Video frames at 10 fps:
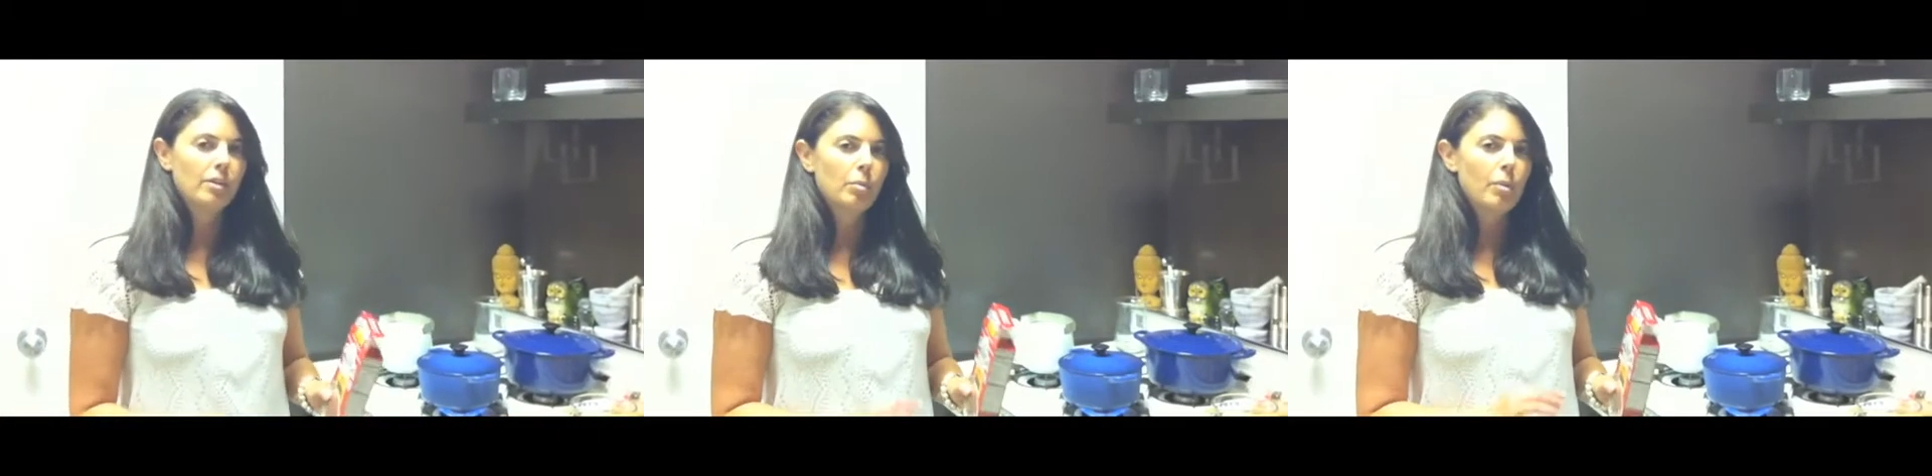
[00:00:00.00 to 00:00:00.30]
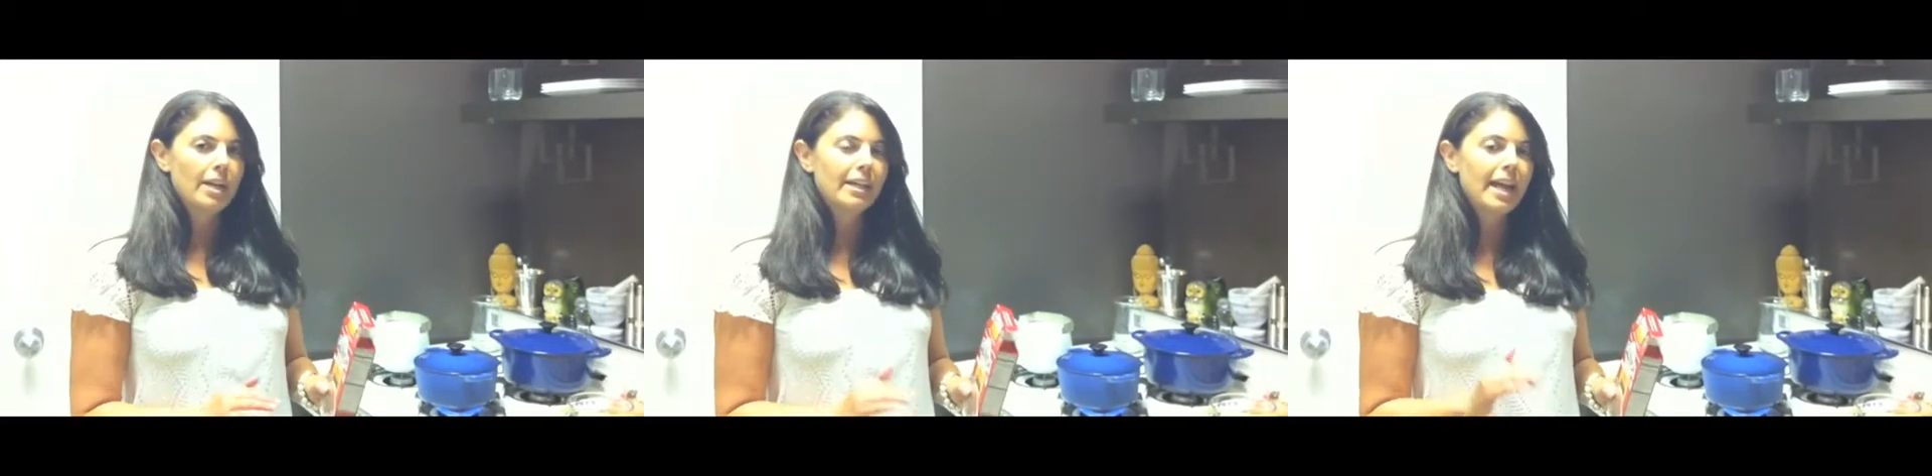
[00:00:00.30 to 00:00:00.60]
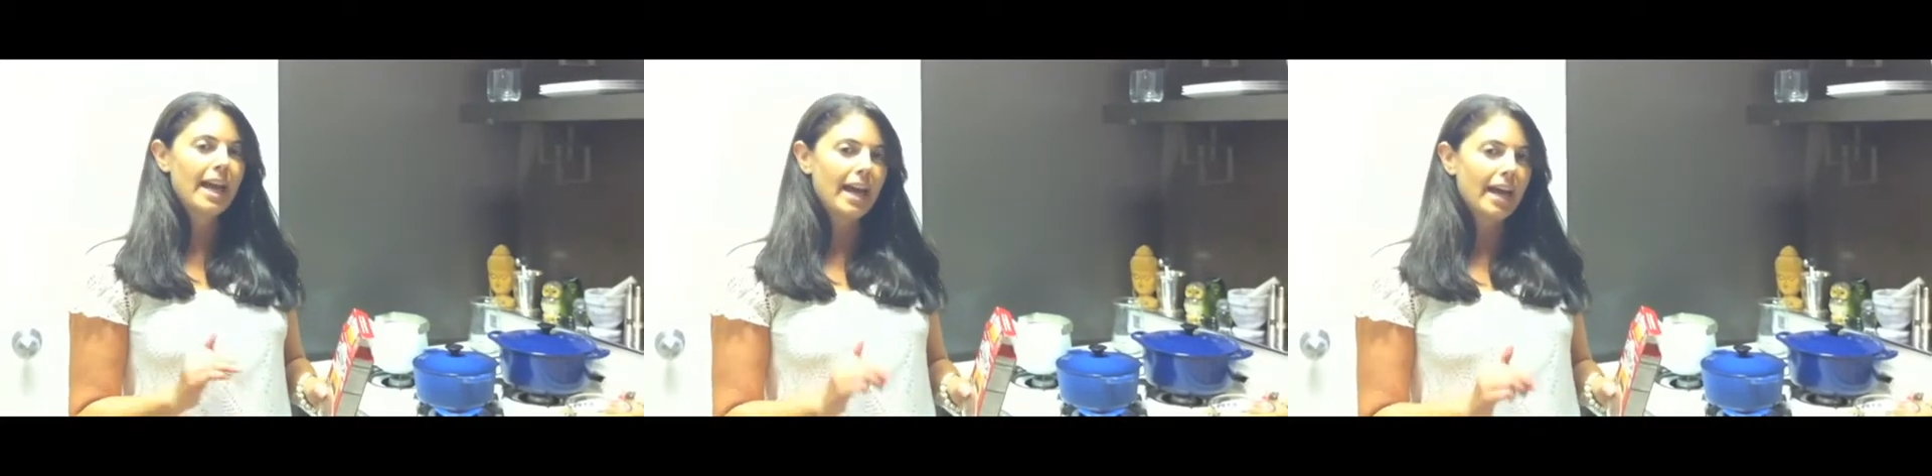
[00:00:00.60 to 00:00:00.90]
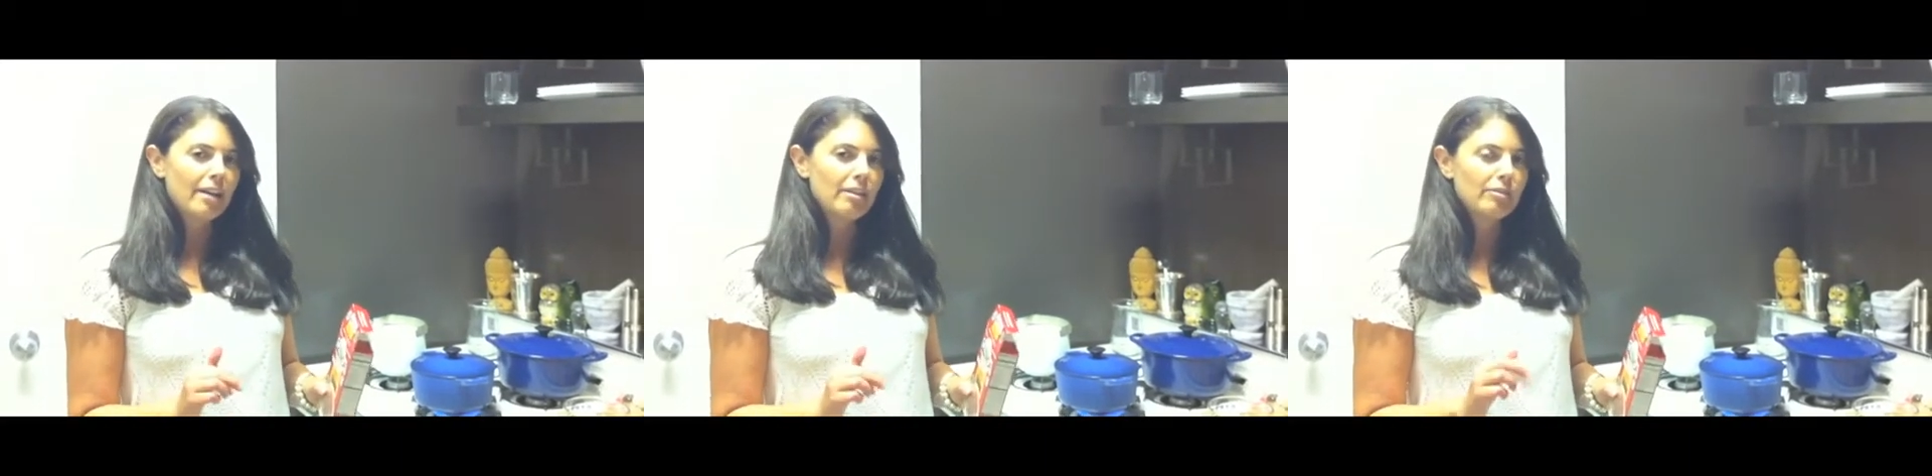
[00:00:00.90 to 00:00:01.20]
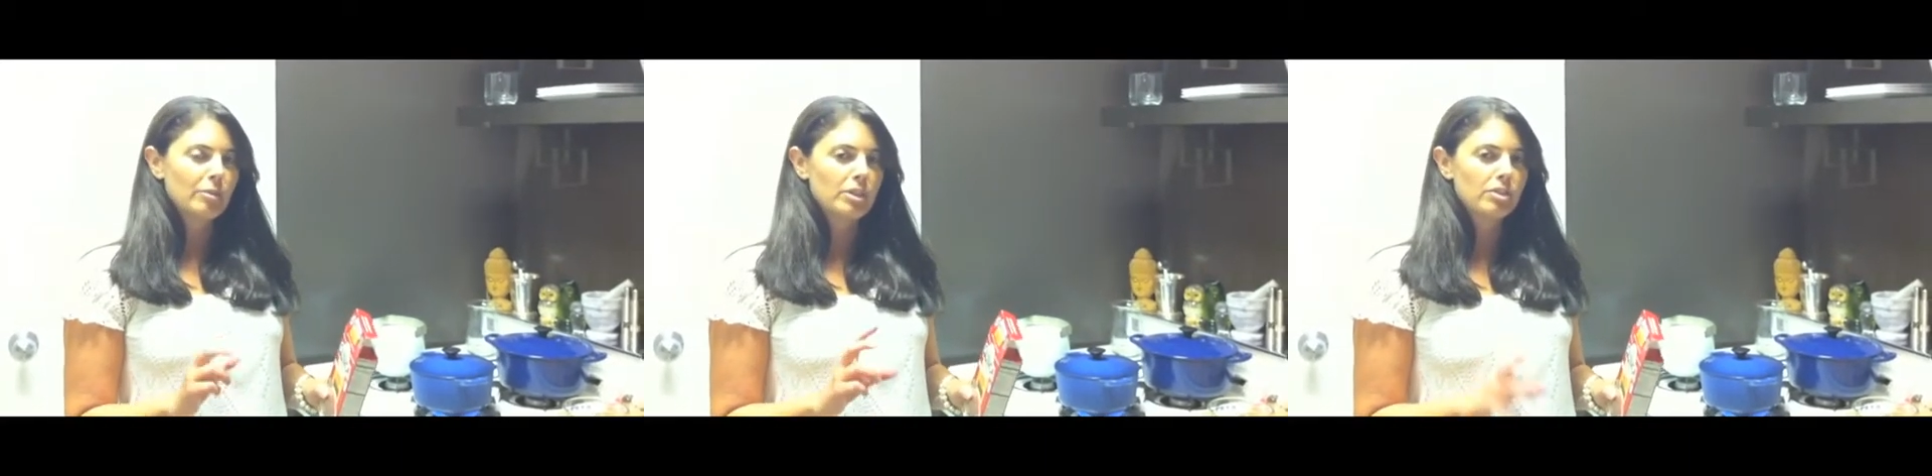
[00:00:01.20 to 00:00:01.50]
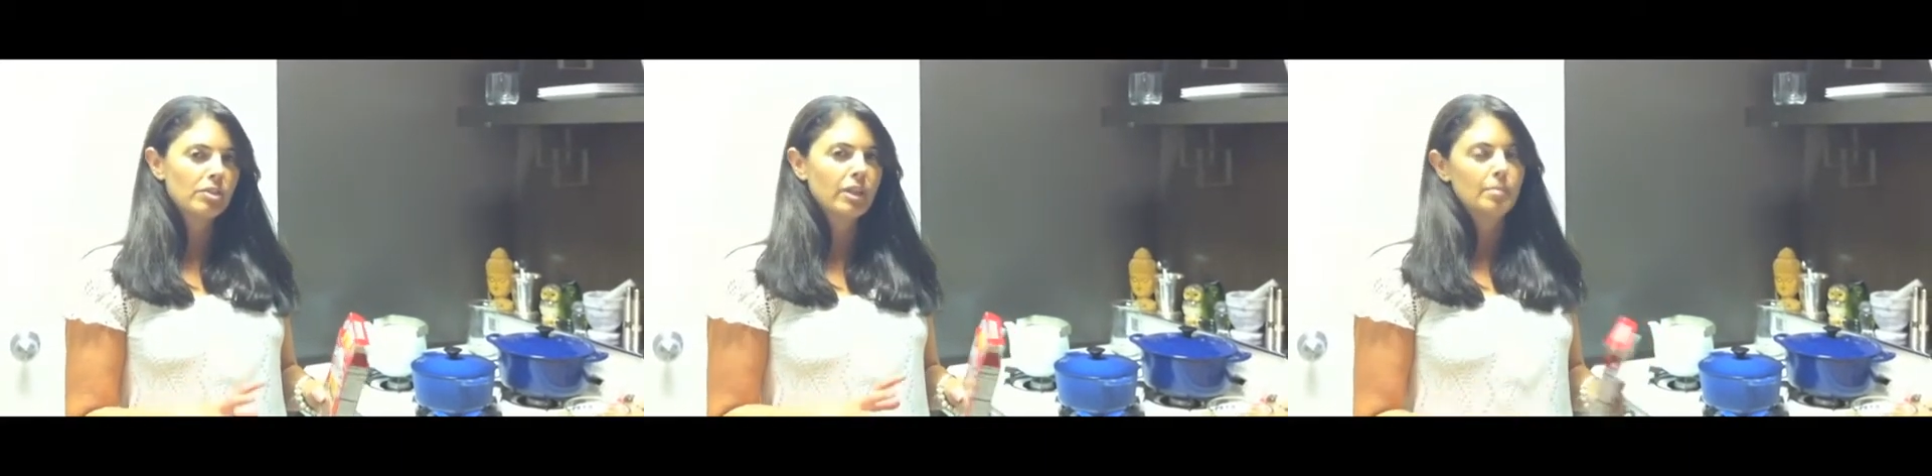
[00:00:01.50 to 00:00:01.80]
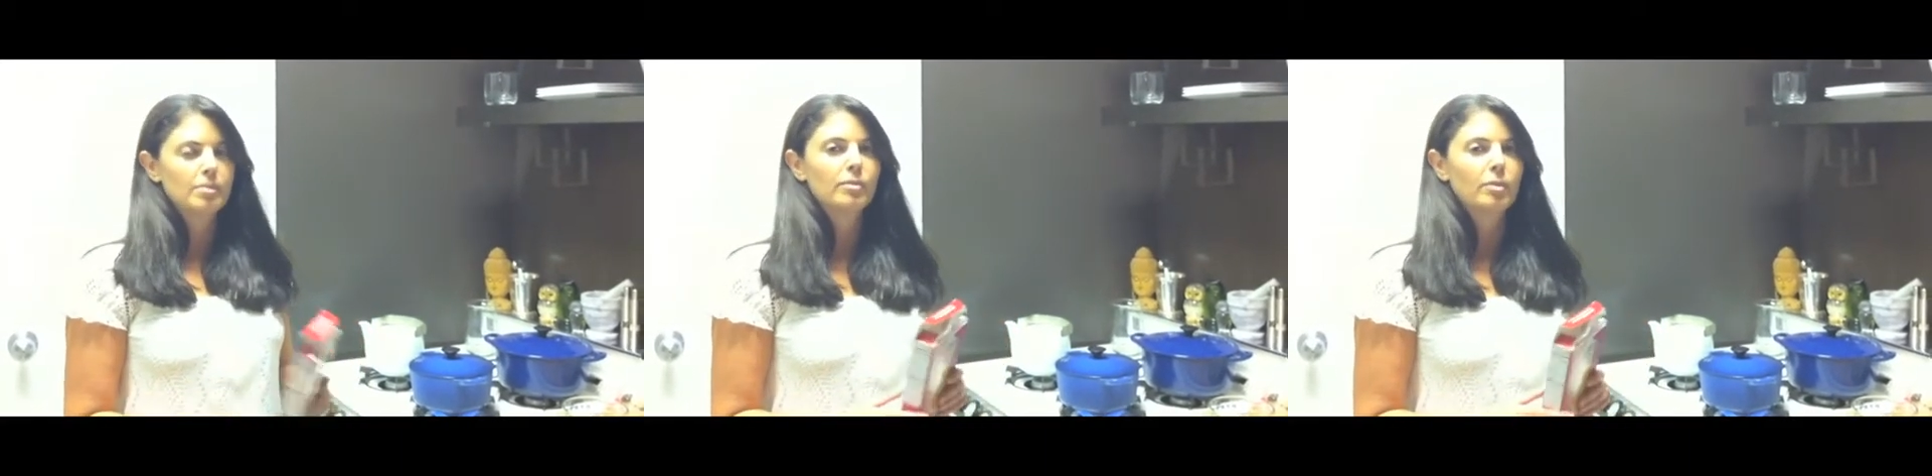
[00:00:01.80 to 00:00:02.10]
one and a half or two
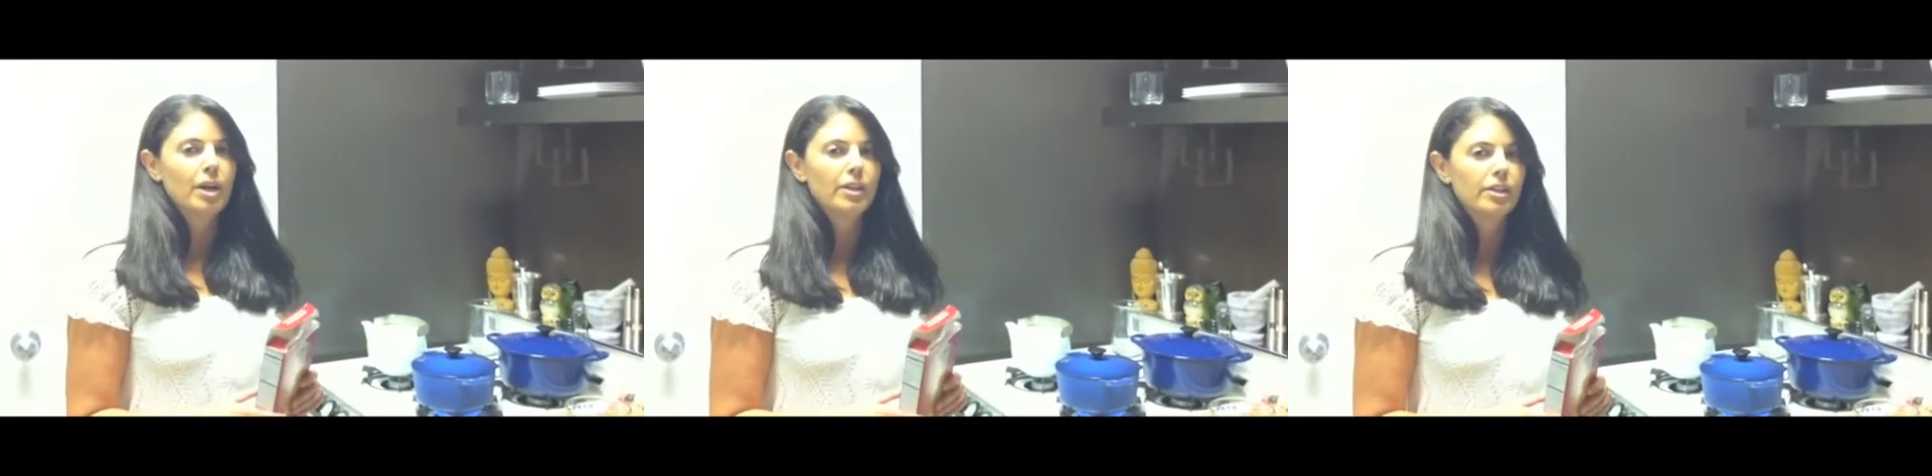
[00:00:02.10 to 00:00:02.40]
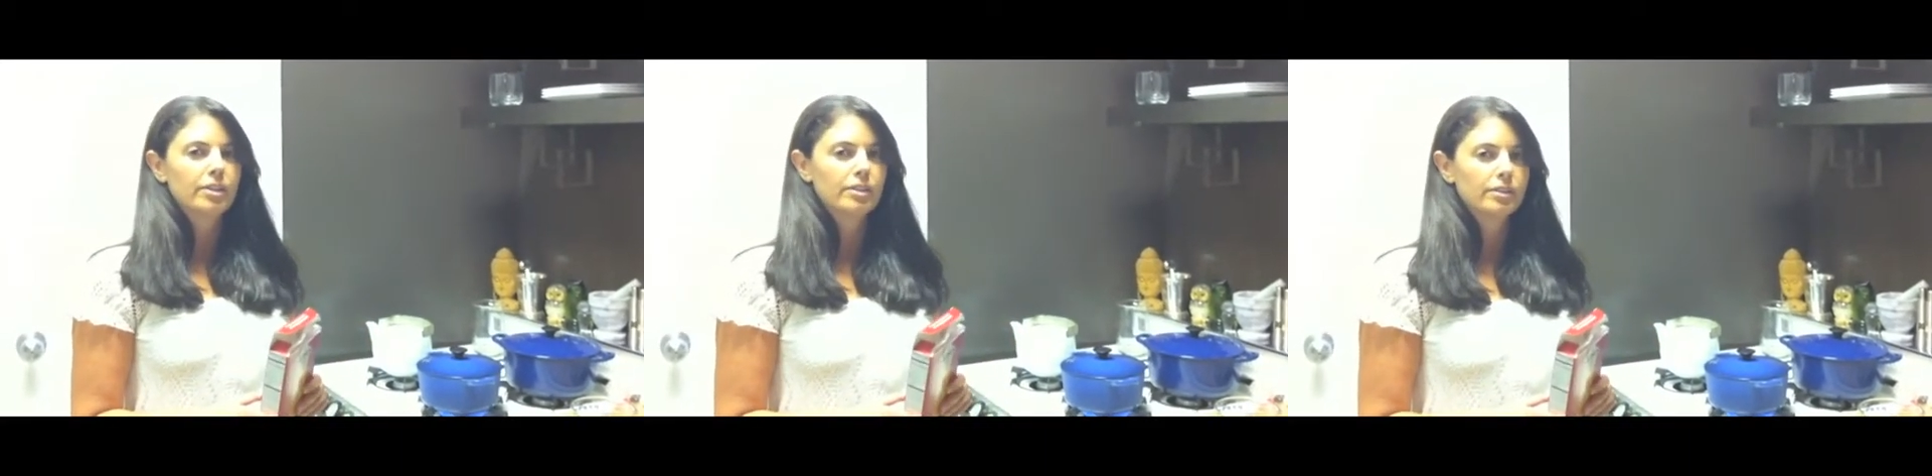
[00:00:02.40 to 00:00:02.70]
cups of water.